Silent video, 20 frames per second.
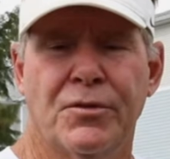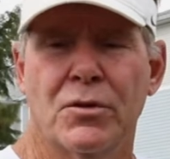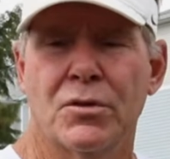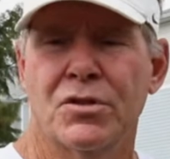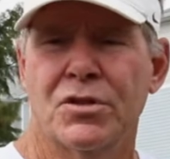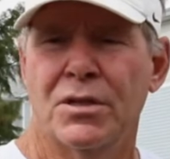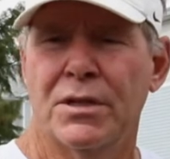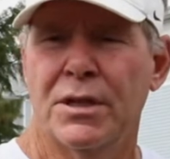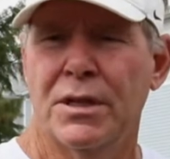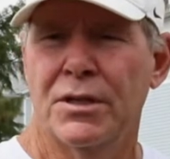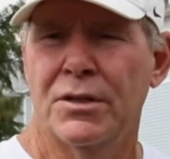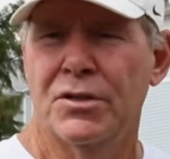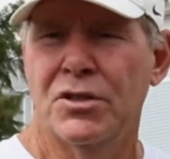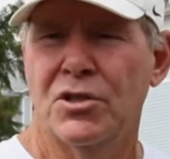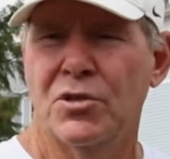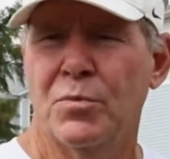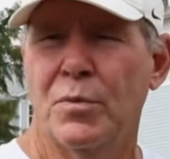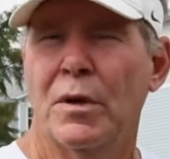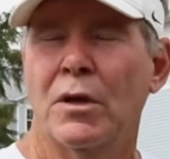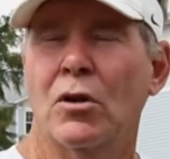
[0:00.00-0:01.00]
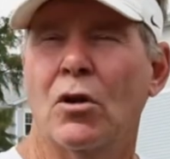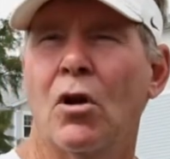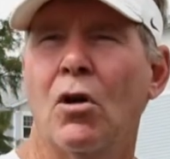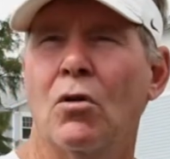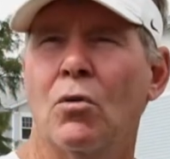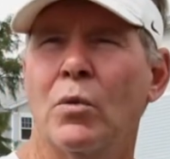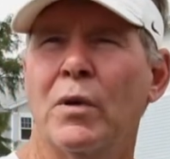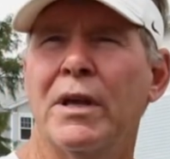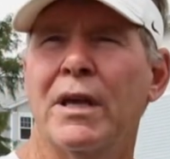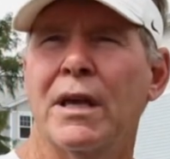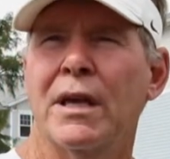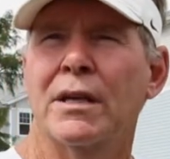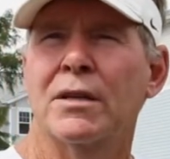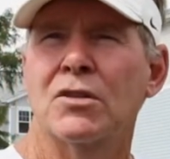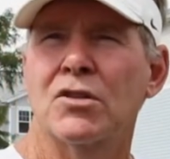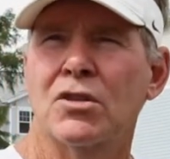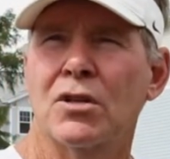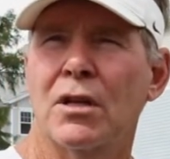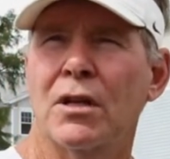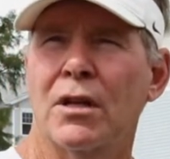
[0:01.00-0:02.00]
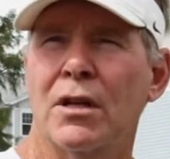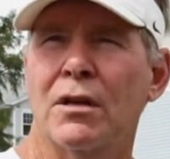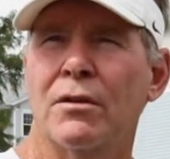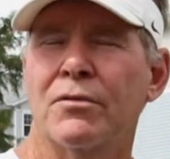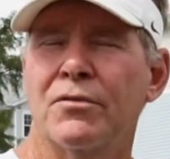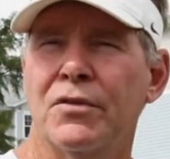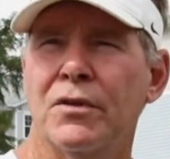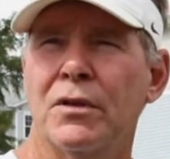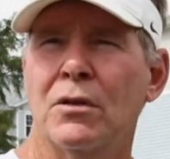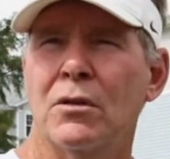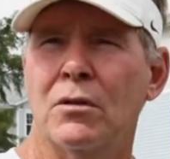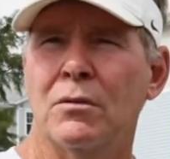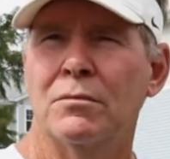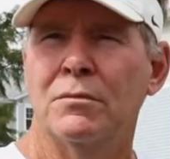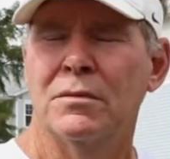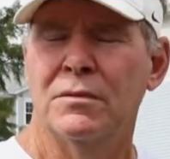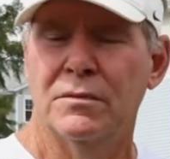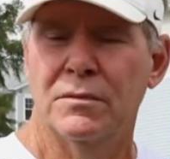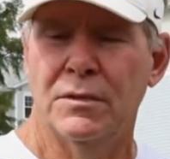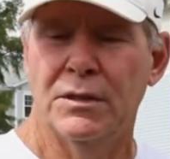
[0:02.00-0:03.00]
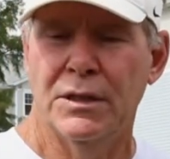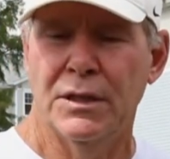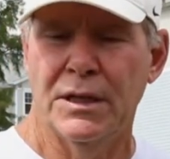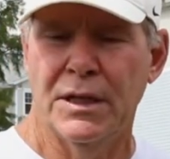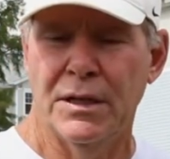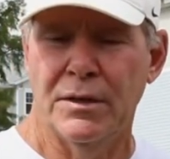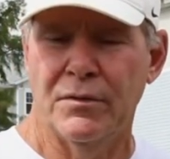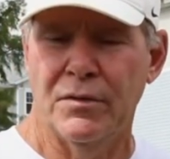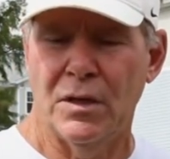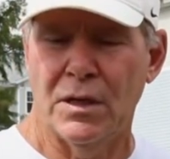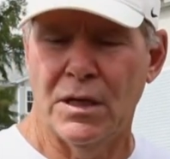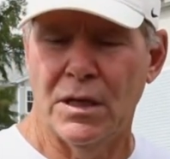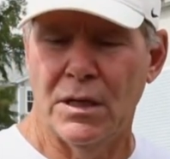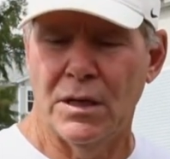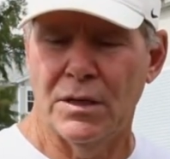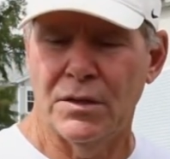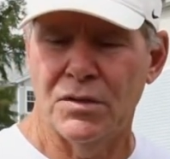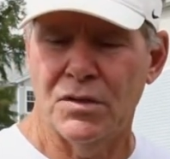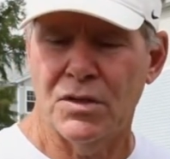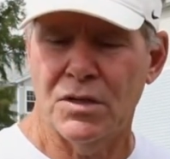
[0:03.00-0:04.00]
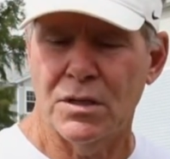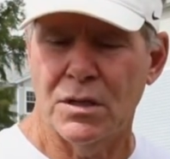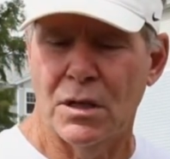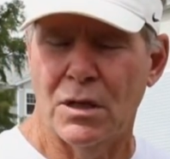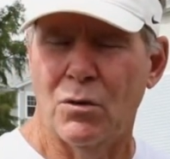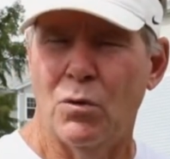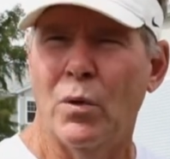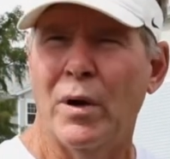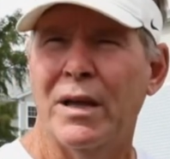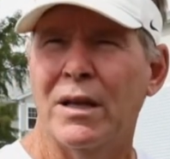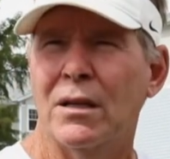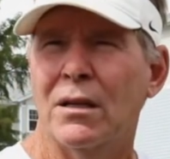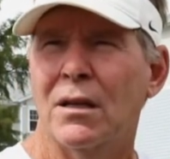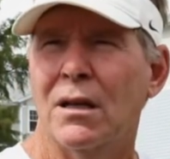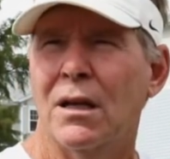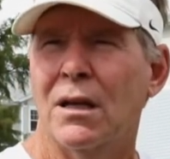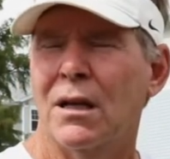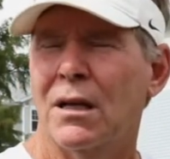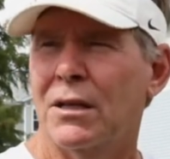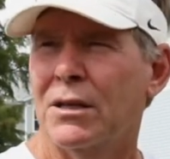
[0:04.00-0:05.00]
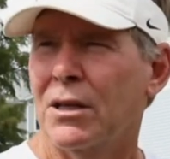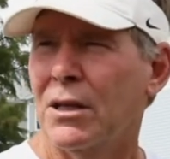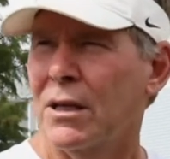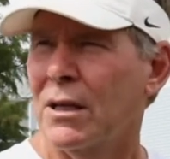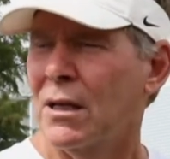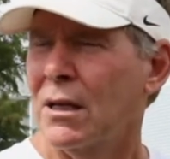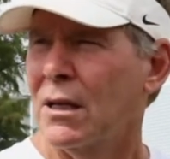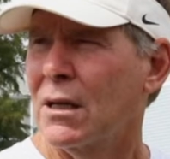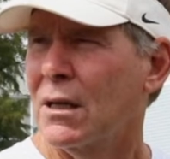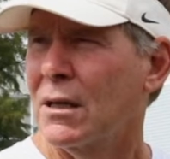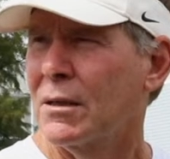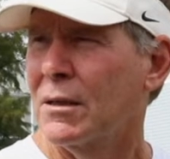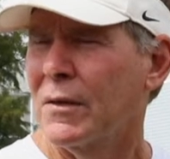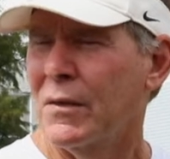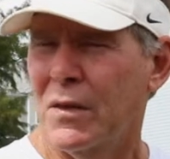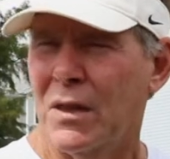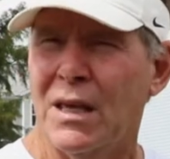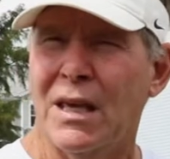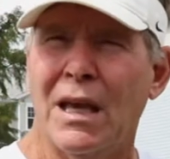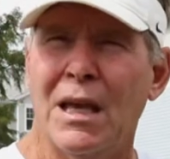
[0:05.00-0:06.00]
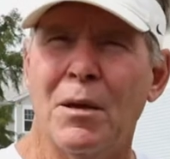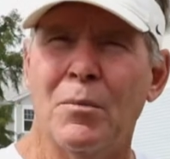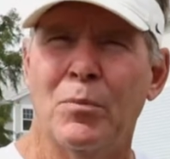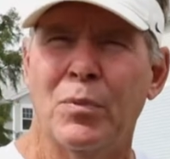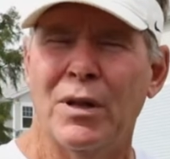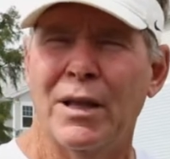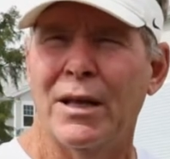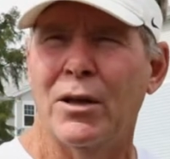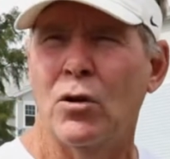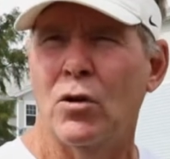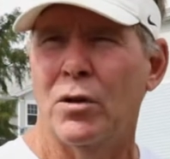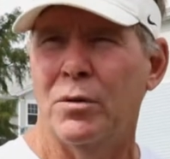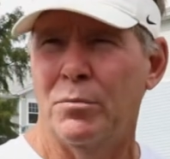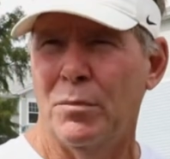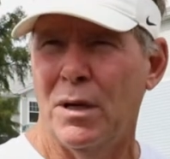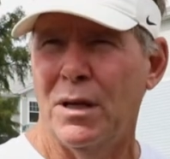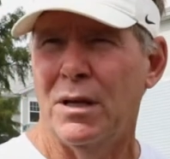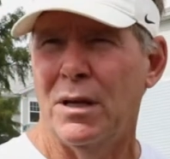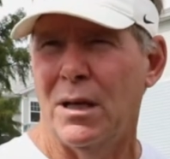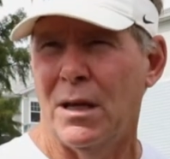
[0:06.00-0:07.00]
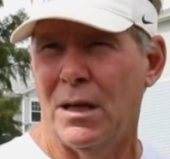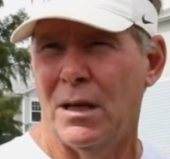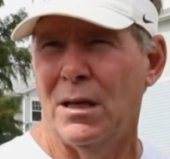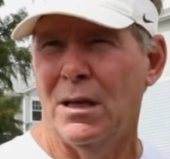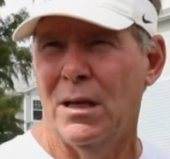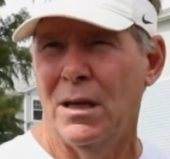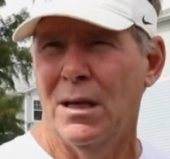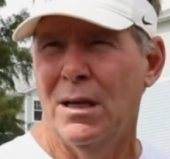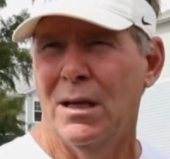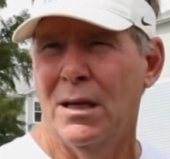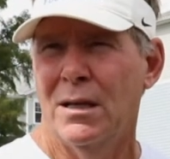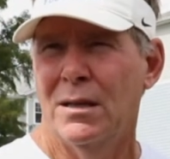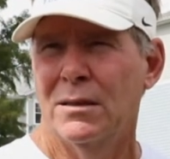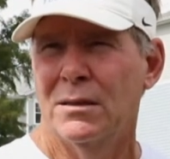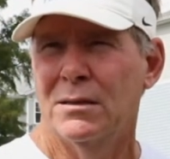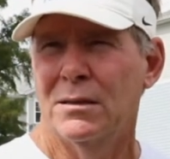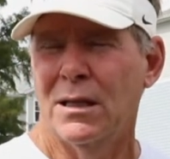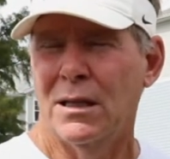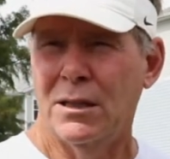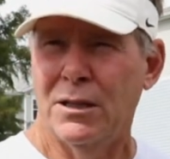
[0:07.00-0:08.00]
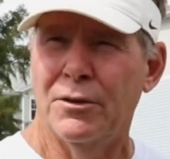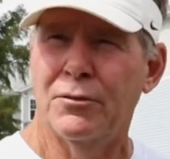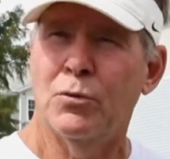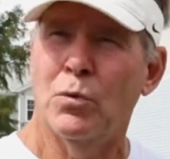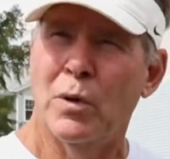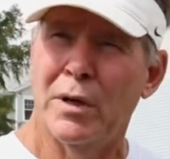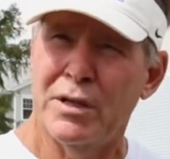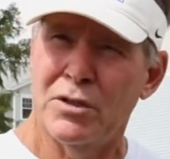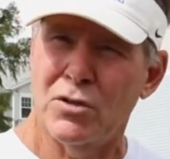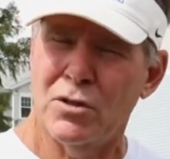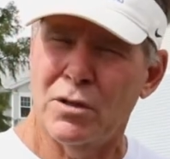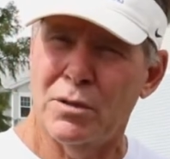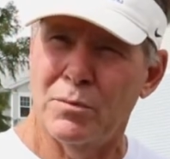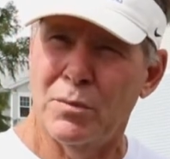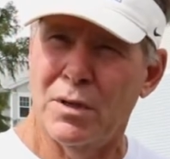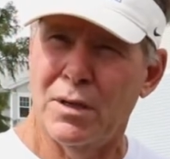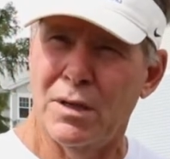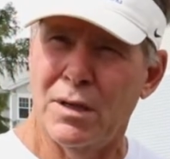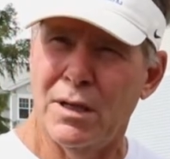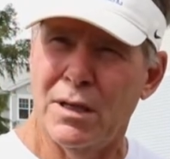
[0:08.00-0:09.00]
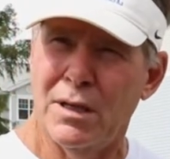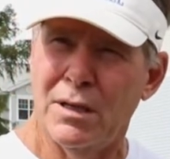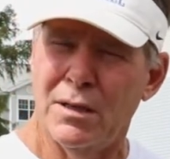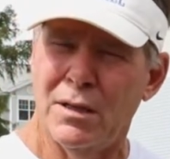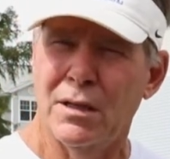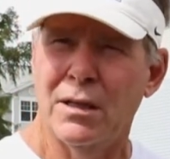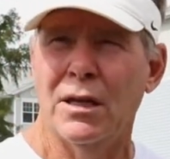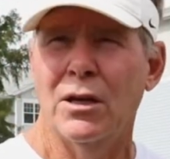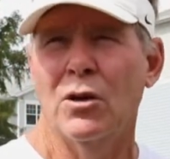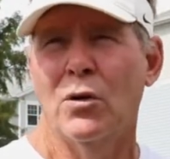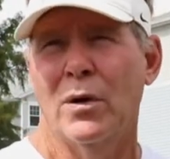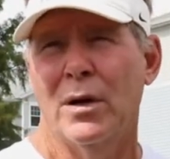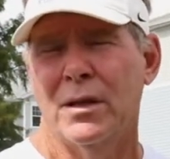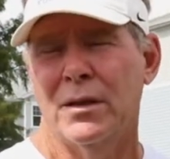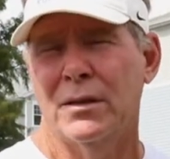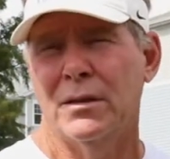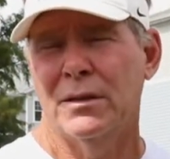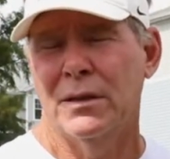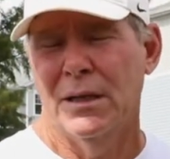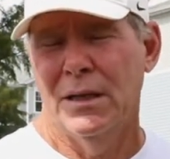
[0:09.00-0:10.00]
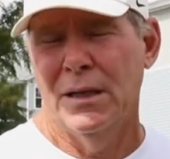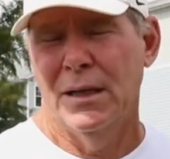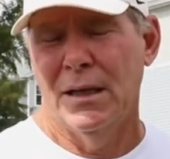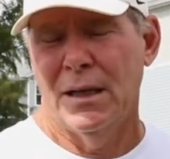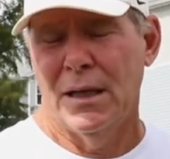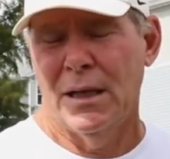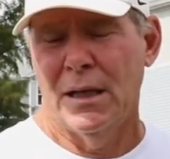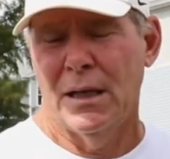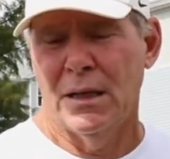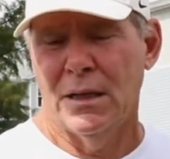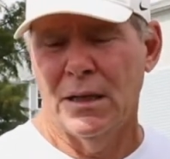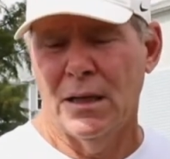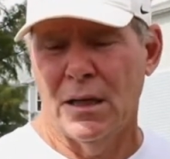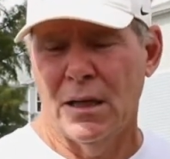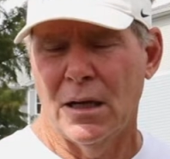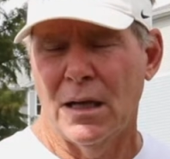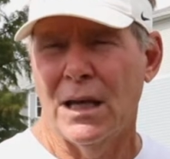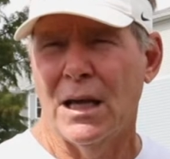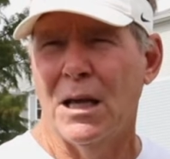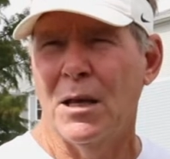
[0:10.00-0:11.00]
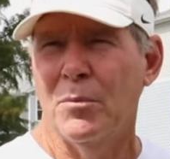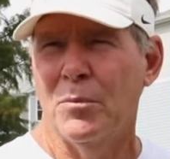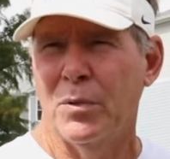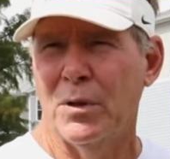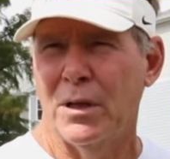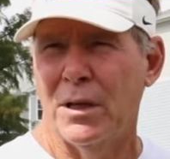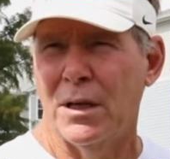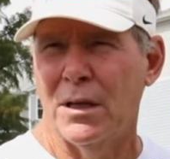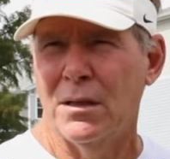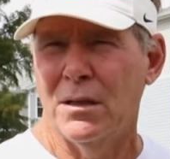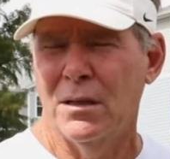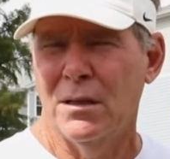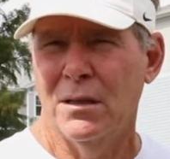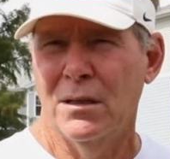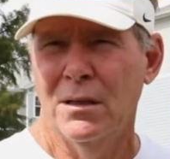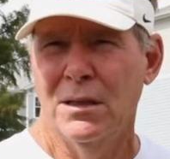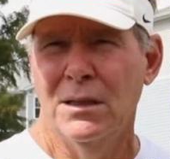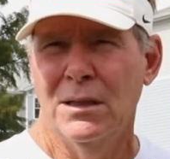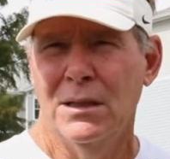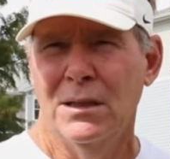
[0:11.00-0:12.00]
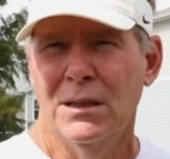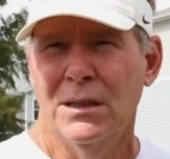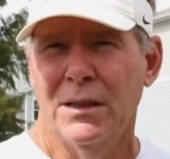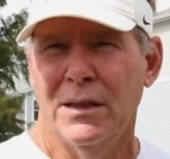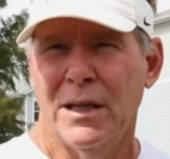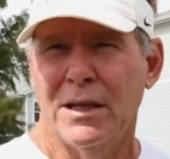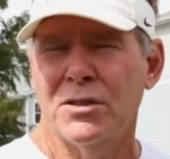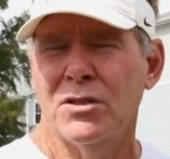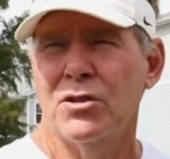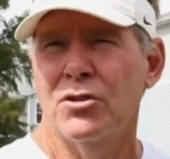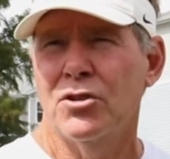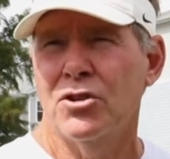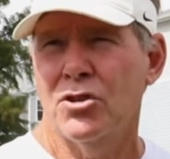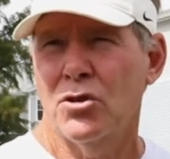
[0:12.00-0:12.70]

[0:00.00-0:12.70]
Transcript: First thing is you spend all weekend studying film. You give the kids uh, weight, uh, you, uh, the game plan on Monday. They lift weights on Monday, then they go out and get a game plan. That's in